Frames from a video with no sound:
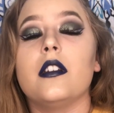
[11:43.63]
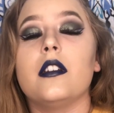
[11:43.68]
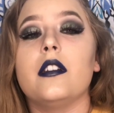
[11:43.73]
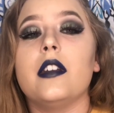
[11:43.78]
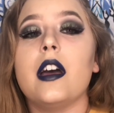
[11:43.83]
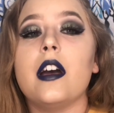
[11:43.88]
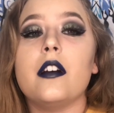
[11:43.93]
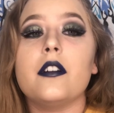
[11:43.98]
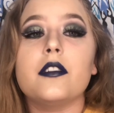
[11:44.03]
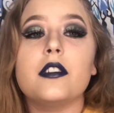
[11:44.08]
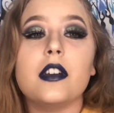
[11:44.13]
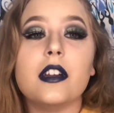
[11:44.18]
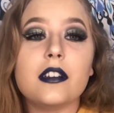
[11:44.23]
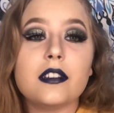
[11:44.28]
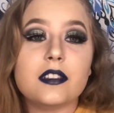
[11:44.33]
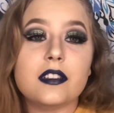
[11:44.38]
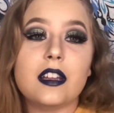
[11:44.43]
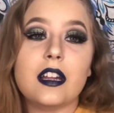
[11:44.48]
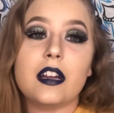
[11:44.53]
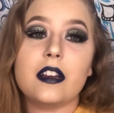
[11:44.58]
Now, the
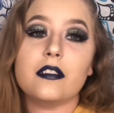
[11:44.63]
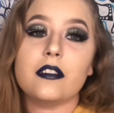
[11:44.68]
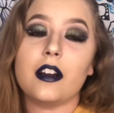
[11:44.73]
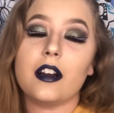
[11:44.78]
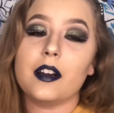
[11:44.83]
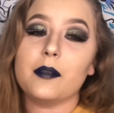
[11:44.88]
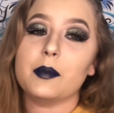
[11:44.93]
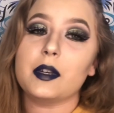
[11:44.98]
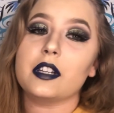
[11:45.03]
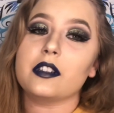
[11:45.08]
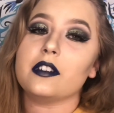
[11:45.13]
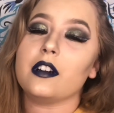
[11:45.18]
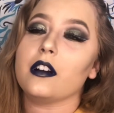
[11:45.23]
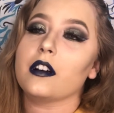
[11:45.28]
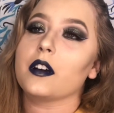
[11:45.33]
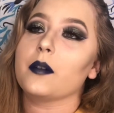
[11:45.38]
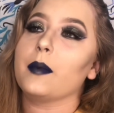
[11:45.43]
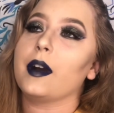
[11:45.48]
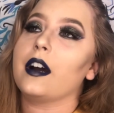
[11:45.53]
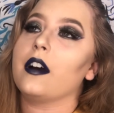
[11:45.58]
next thing that I'm going to
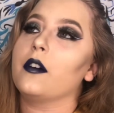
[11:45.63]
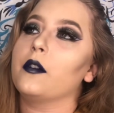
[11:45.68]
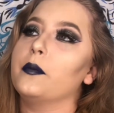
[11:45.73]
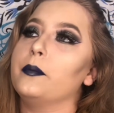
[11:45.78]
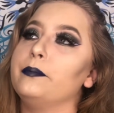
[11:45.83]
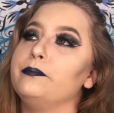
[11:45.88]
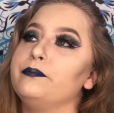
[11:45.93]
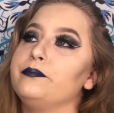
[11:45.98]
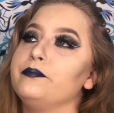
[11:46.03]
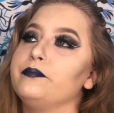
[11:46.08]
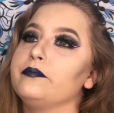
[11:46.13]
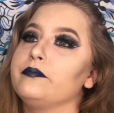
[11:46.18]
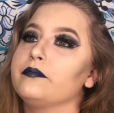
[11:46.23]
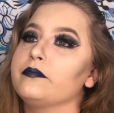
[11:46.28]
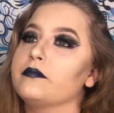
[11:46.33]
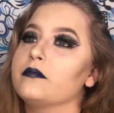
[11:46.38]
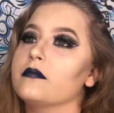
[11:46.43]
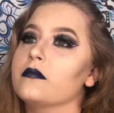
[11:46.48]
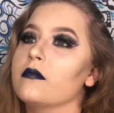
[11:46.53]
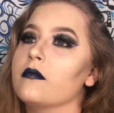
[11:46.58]
talk about,
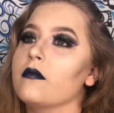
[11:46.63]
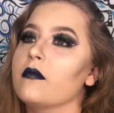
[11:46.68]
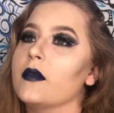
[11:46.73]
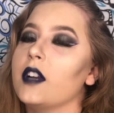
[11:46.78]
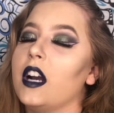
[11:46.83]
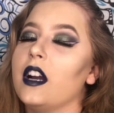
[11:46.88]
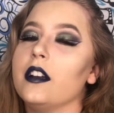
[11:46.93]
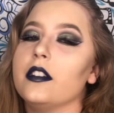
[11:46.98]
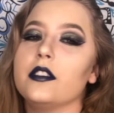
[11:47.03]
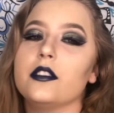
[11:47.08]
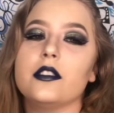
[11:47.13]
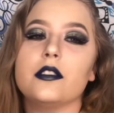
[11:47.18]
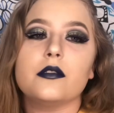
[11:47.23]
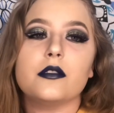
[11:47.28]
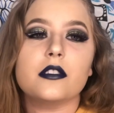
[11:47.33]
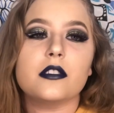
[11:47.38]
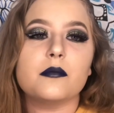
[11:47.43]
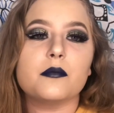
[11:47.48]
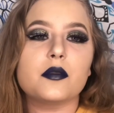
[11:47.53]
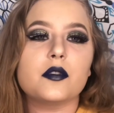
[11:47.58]
I had to do
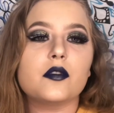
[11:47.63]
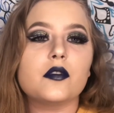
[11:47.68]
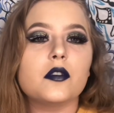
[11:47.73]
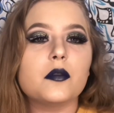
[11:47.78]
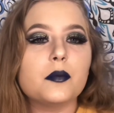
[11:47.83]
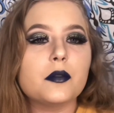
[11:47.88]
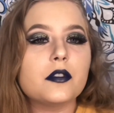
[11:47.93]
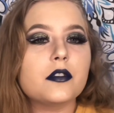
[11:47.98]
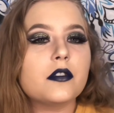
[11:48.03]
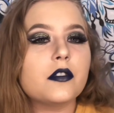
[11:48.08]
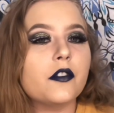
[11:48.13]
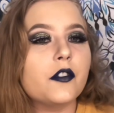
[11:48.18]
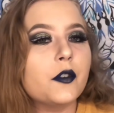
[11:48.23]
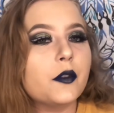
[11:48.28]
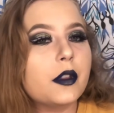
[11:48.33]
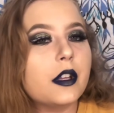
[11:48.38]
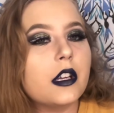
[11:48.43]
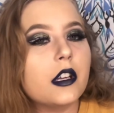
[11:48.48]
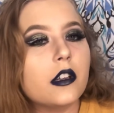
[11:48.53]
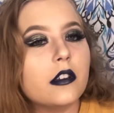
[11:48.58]
some super
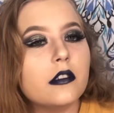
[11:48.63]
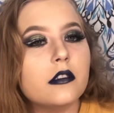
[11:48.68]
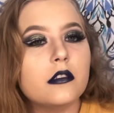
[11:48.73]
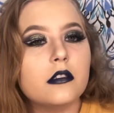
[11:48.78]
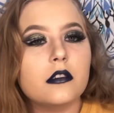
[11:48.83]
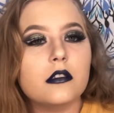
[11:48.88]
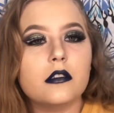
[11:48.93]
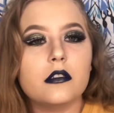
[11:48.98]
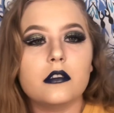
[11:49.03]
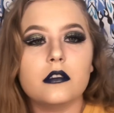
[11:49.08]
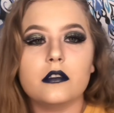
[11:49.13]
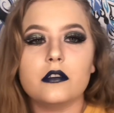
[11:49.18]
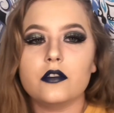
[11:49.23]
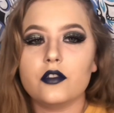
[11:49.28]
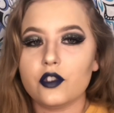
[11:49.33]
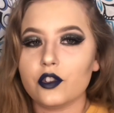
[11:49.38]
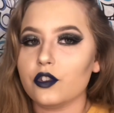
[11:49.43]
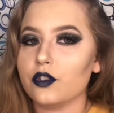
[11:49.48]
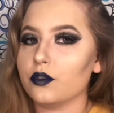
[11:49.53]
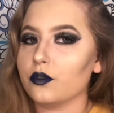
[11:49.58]
sleuthing
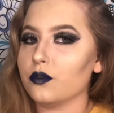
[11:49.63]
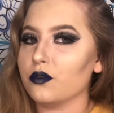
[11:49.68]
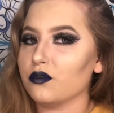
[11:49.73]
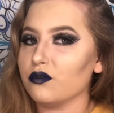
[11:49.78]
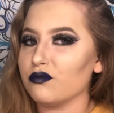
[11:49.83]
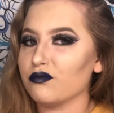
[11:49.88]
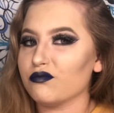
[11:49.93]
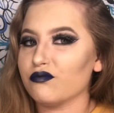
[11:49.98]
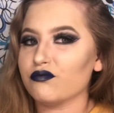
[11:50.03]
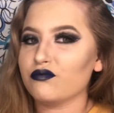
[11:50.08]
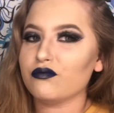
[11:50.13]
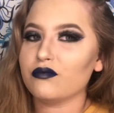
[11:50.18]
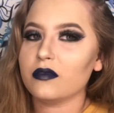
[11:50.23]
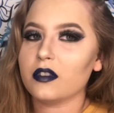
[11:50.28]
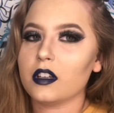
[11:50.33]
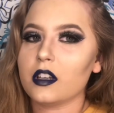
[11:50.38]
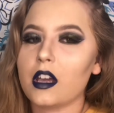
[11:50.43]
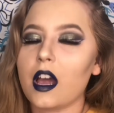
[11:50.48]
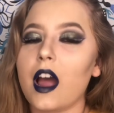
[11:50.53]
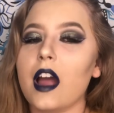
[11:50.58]
to
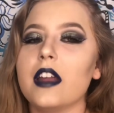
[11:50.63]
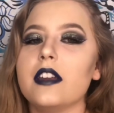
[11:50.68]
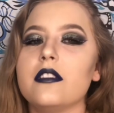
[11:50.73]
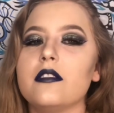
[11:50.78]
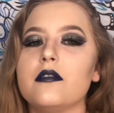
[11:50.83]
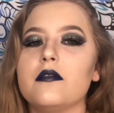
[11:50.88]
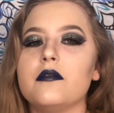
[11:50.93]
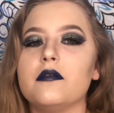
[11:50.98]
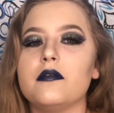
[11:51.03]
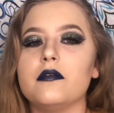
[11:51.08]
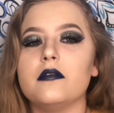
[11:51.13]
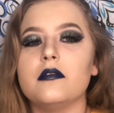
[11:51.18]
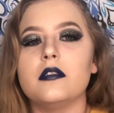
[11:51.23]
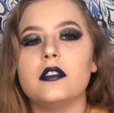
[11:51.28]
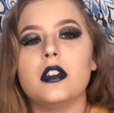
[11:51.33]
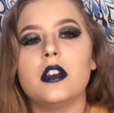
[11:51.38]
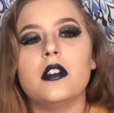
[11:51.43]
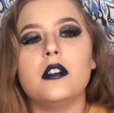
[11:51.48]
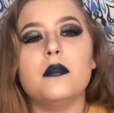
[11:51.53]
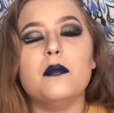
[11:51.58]
kind of
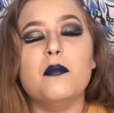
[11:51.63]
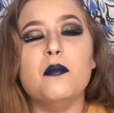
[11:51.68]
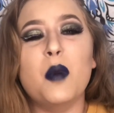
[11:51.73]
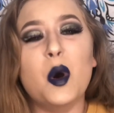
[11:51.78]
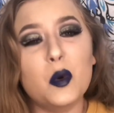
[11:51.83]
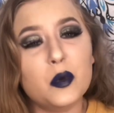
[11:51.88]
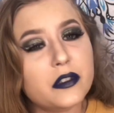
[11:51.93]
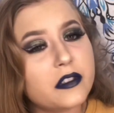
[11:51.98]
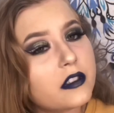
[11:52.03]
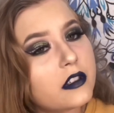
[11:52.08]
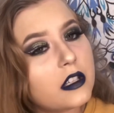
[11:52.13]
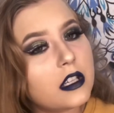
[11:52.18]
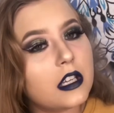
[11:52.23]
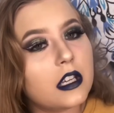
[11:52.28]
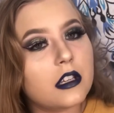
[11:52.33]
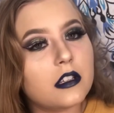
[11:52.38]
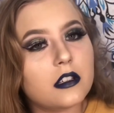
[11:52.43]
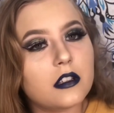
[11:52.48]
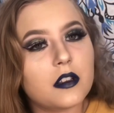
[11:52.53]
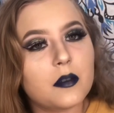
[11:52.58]
mostly
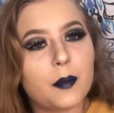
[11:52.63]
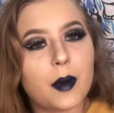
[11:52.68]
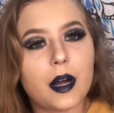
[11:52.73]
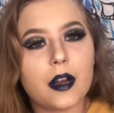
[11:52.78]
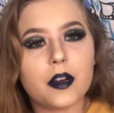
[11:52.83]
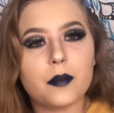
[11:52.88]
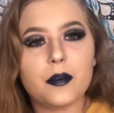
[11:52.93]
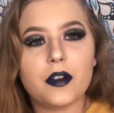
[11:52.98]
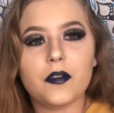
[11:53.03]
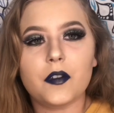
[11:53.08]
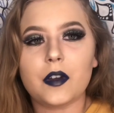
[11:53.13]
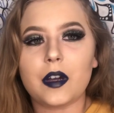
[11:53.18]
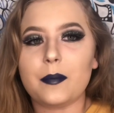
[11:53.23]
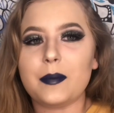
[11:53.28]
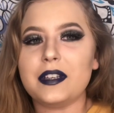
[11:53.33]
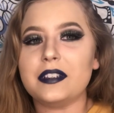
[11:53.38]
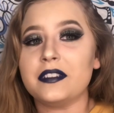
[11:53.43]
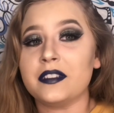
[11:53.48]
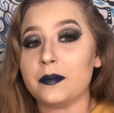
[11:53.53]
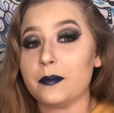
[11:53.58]
get to the bottom of it. I
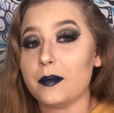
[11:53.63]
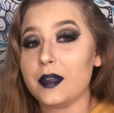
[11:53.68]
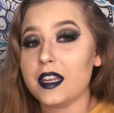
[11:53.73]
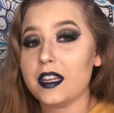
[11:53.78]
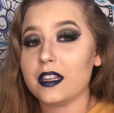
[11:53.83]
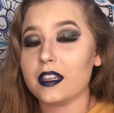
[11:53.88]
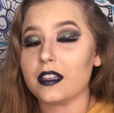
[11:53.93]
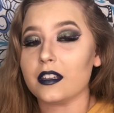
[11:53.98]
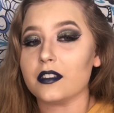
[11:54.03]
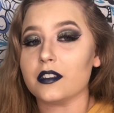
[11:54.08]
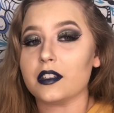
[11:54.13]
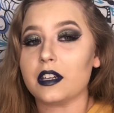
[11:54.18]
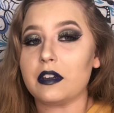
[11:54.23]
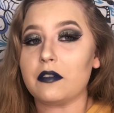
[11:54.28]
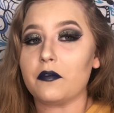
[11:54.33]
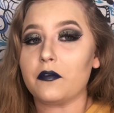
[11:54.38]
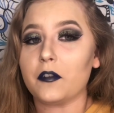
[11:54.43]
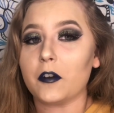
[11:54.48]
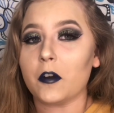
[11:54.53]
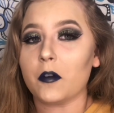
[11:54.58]
mean, to me, it's
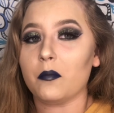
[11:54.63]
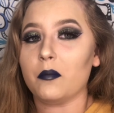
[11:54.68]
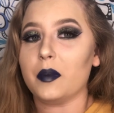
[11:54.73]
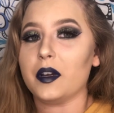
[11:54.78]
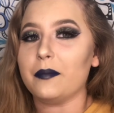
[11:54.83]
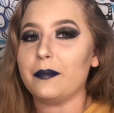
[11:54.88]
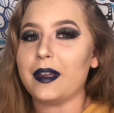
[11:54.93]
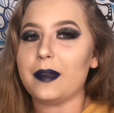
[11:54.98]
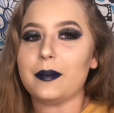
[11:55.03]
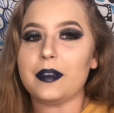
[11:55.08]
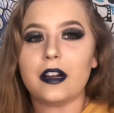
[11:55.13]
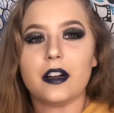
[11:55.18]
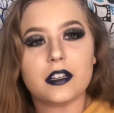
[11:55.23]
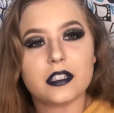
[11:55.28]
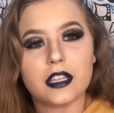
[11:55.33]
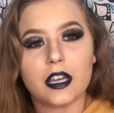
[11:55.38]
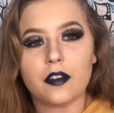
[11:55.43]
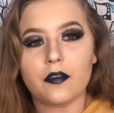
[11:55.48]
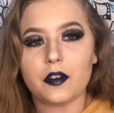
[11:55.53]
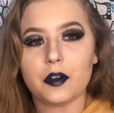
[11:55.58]
confirmed, but maybe not
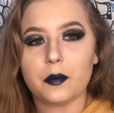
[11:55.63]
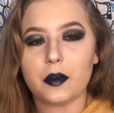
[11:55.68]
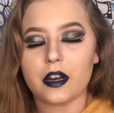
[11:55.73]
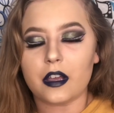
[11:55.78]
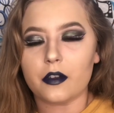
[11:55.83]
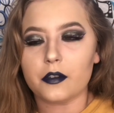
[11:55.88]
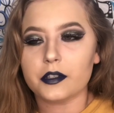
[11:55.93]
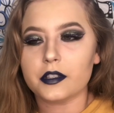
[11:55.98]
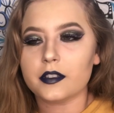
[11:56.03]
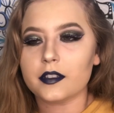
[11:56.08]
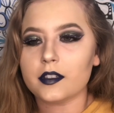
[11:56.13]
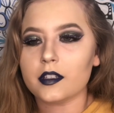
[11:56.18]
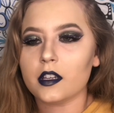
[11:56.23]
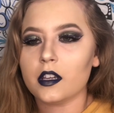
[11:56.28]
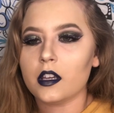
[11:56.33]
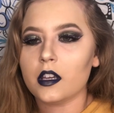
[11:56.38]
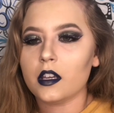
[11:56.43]
to everyone else.